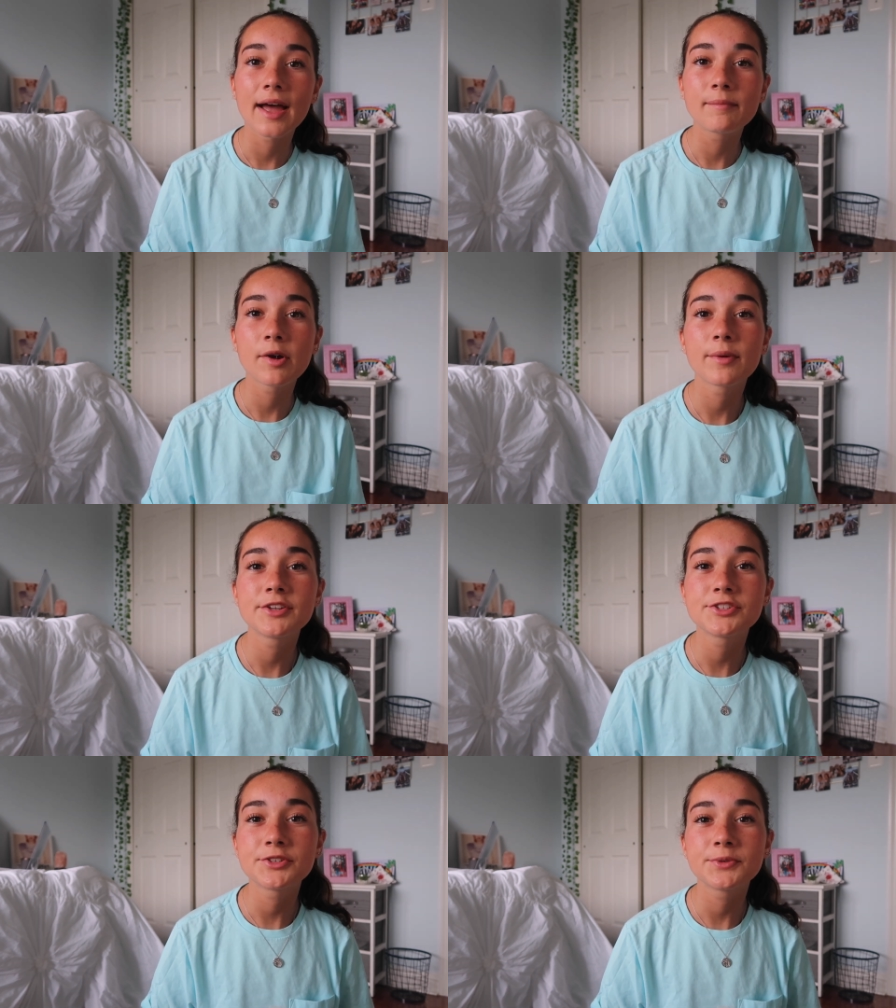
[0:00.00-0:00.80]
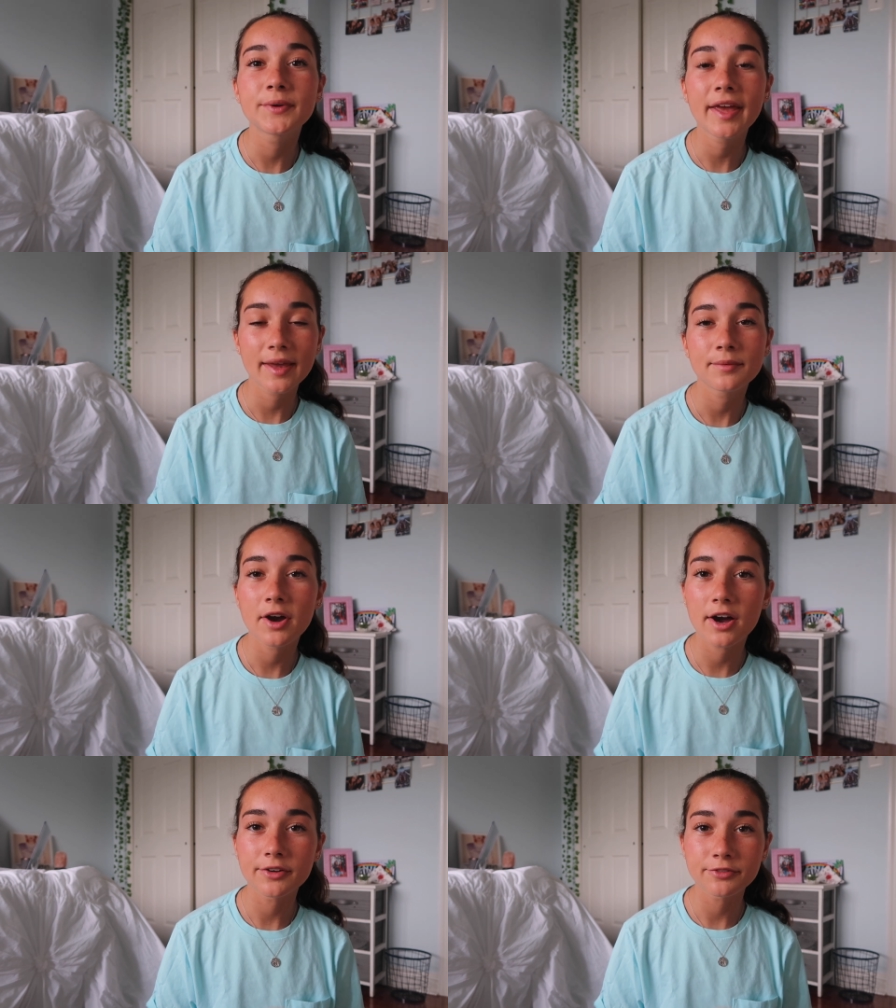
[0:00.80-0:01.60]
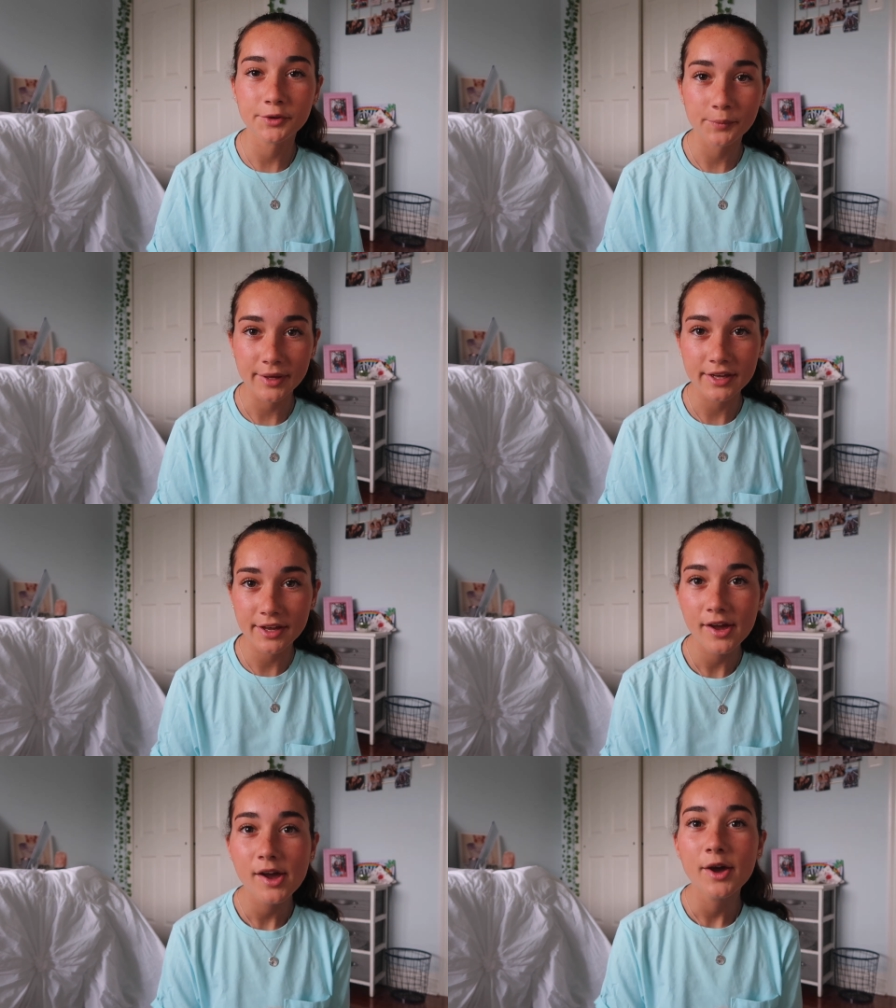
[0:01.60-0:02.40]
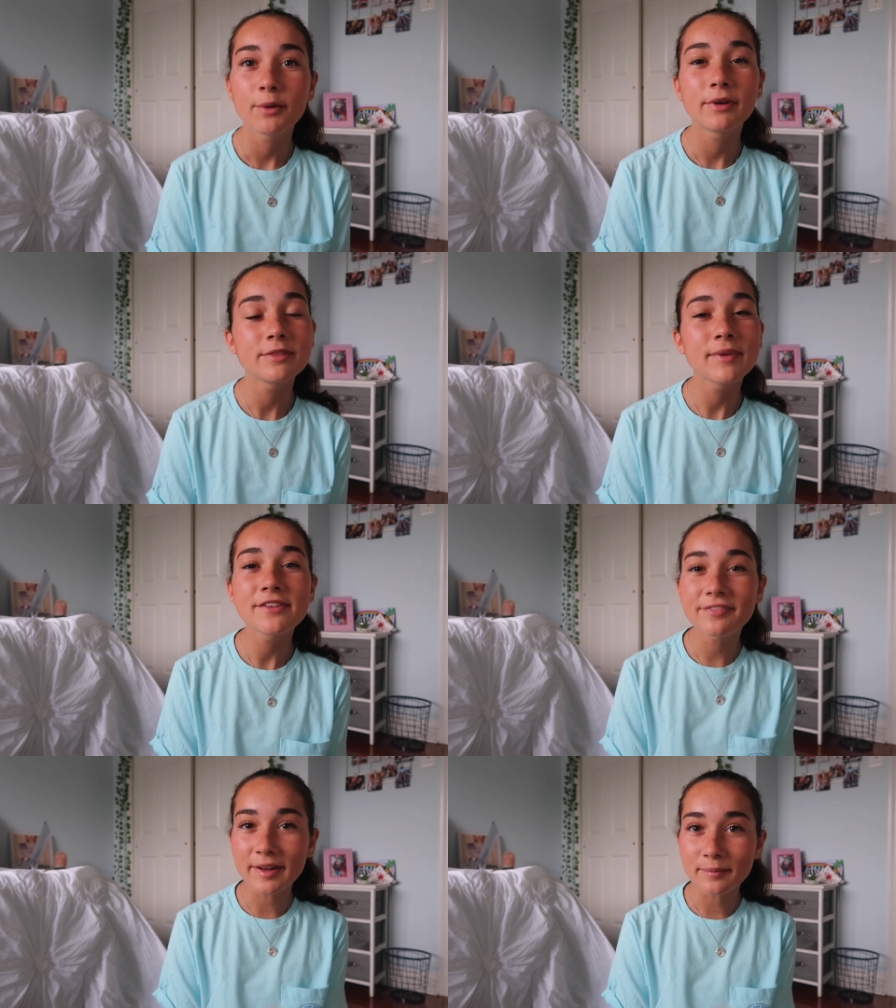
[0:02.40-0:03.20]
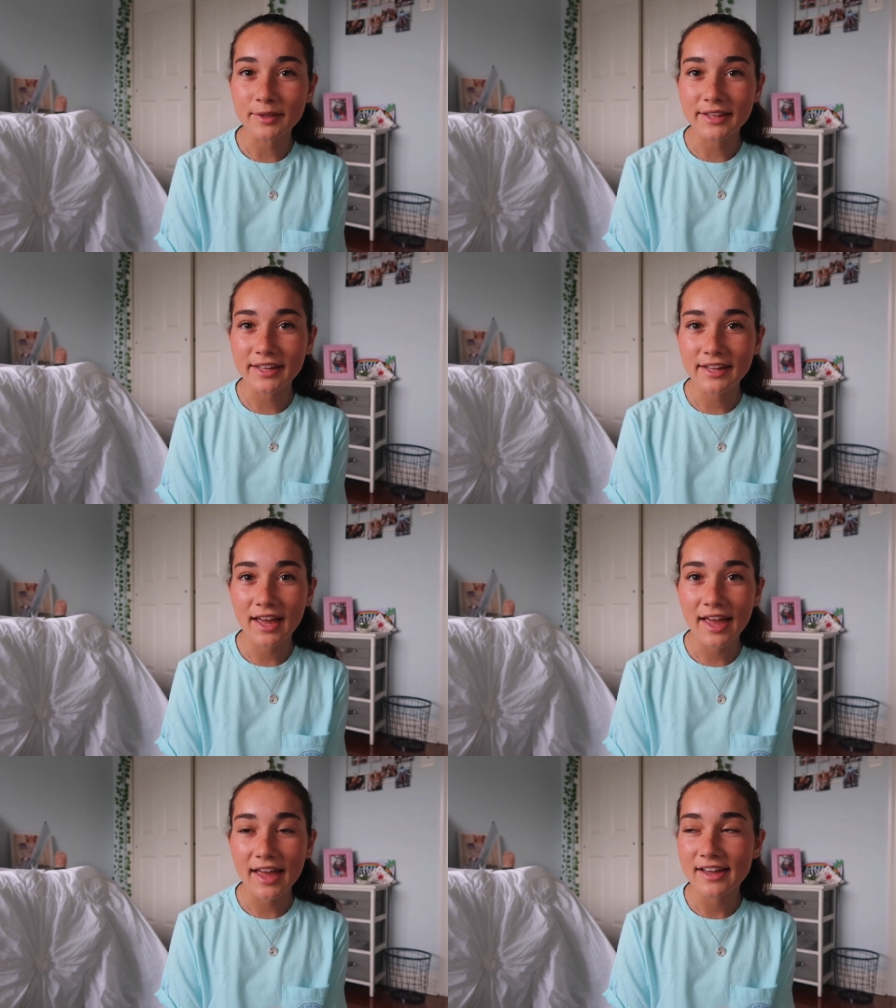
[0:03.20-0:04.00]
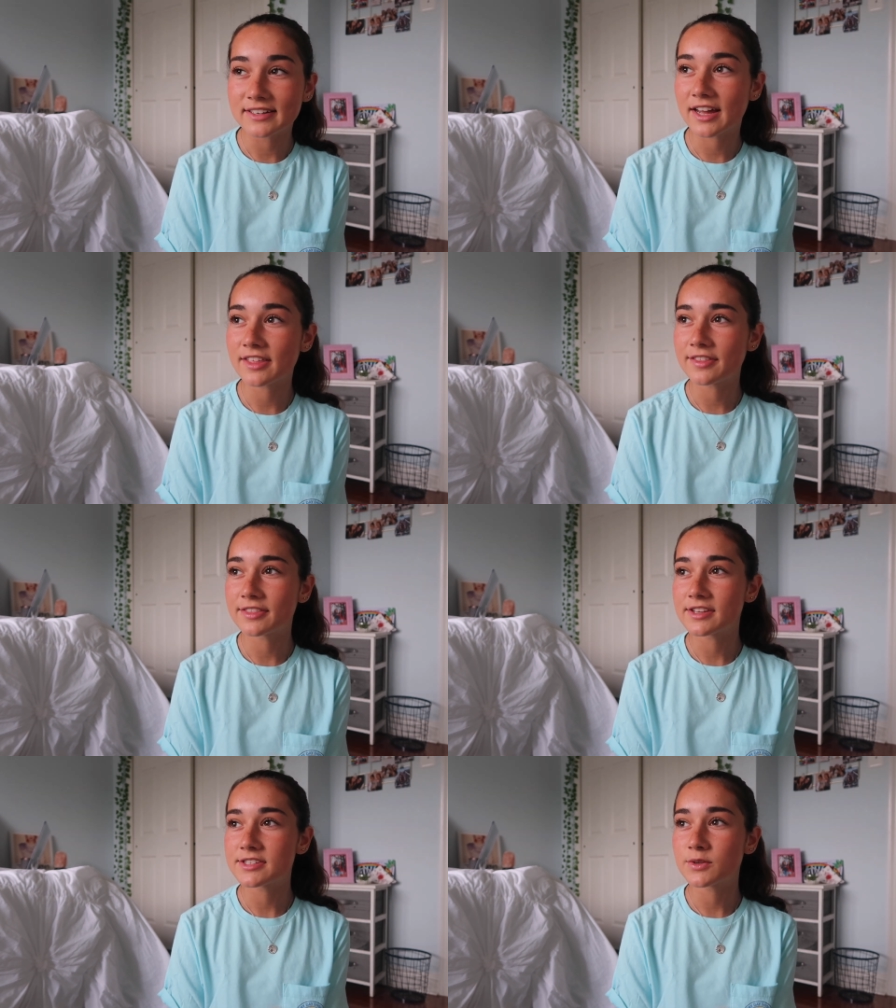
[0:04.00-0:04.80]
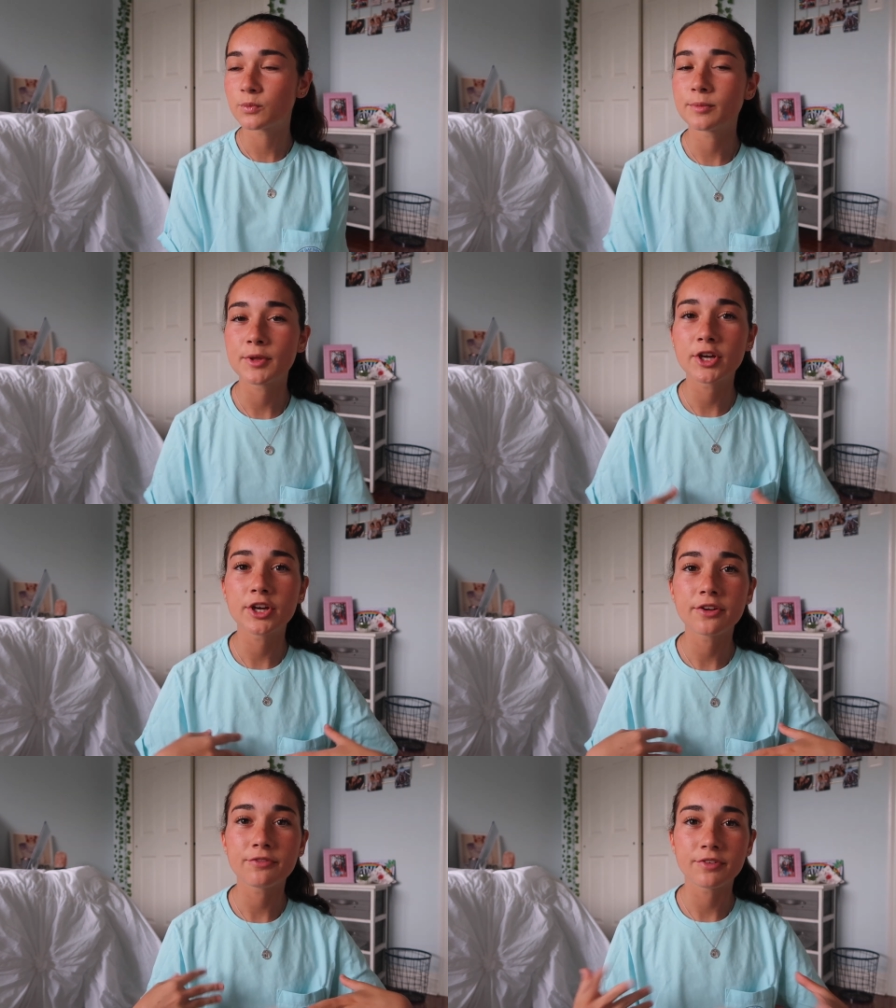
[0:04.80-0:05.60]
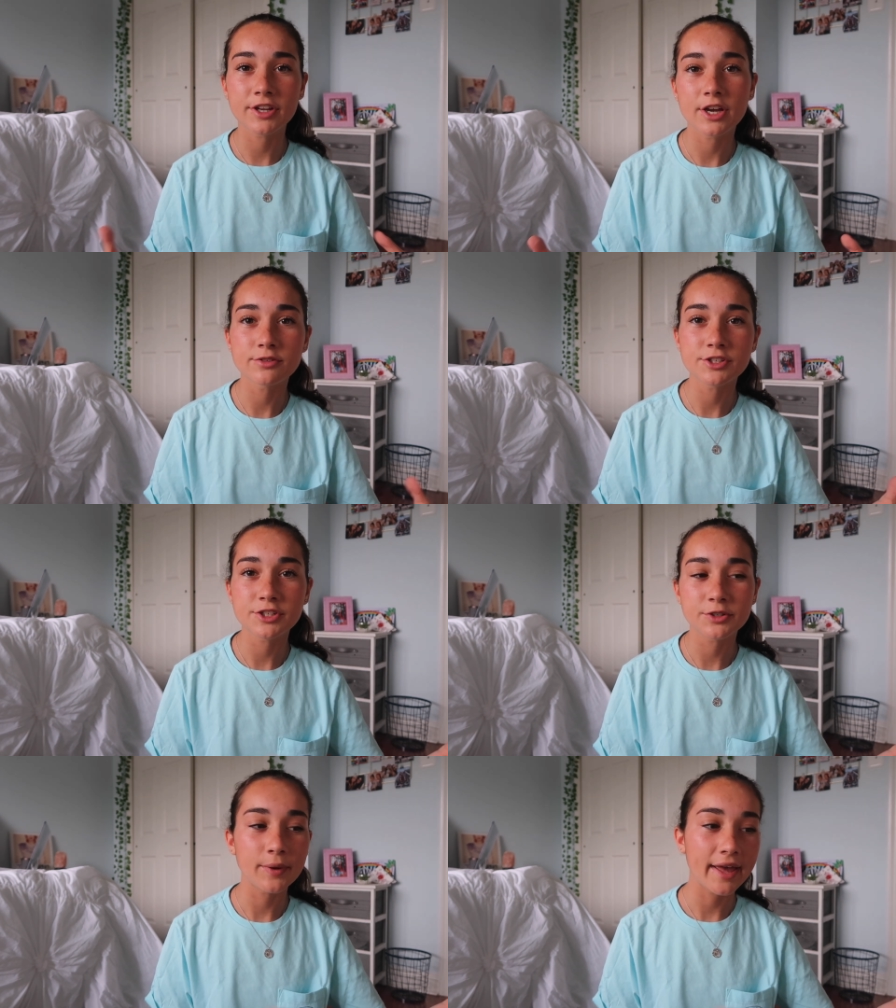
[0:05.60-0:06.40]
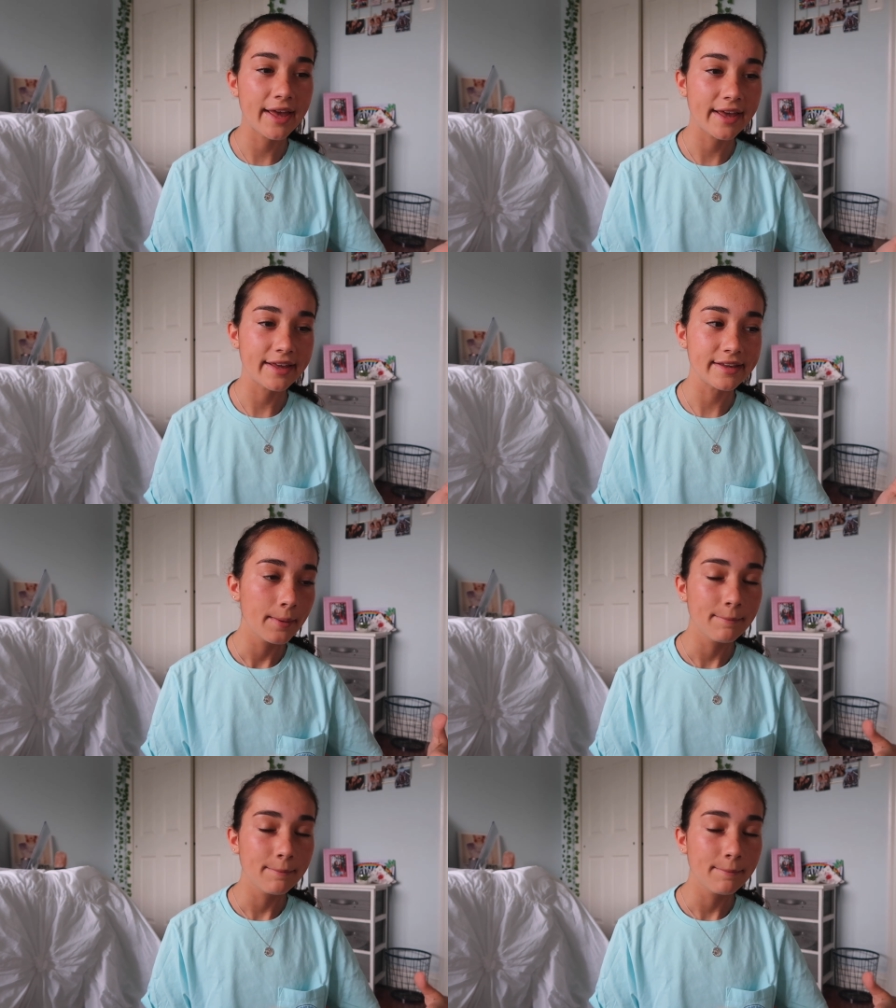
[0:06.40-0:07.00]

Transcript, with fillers: I'm going to Cape Cod for a week with my family, and I thought this would be a good video to do a